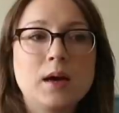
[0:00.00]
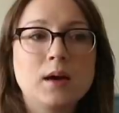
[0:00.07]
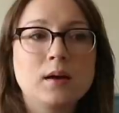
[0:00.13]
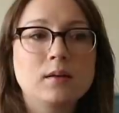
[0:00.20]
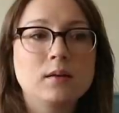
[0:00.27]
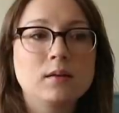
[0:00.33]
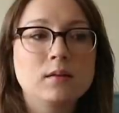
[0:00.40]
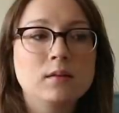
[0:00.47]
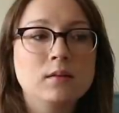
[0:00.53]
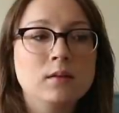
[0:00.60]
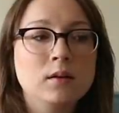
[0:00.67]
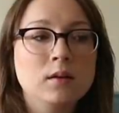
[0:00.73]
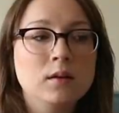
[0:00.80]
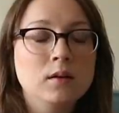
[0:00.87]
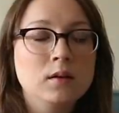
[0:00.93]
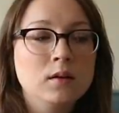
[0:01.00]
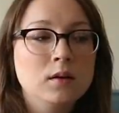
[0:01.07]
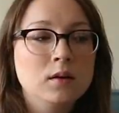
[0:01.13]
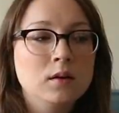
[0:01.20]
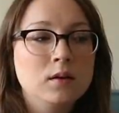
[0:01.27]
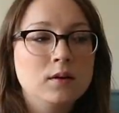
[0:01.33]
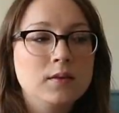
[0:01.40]
pattern.
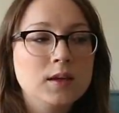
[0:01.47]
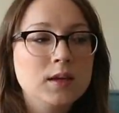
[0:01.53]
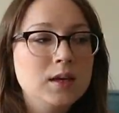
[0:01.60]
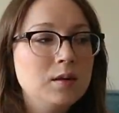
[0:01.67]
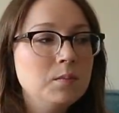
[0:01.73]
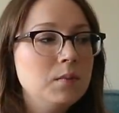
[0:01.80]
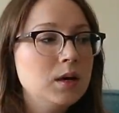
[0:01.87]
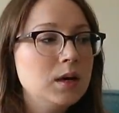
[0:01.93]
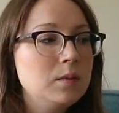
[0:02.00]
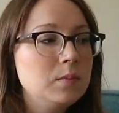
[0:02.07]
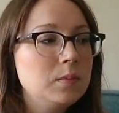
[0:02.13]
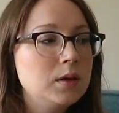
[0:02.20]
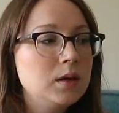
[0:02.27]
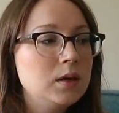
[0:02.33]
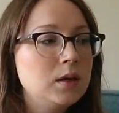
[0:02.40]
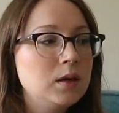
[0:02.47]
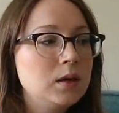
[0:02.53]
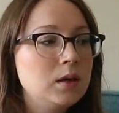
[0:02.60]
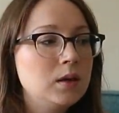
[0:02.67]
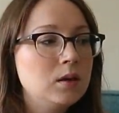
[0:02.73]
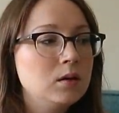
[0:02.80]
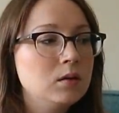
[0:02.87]
I think it might
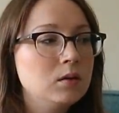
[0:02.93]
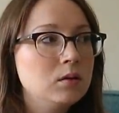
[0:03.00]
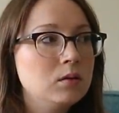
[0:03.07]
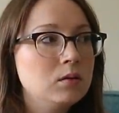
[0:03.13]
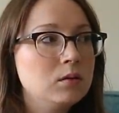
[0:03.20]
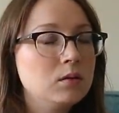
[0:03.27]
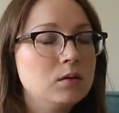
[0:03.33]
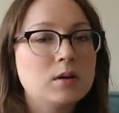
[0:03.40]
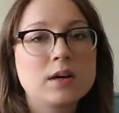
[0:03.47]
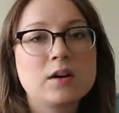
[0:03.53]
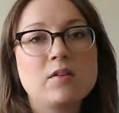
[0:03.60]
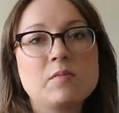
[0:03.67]
be, I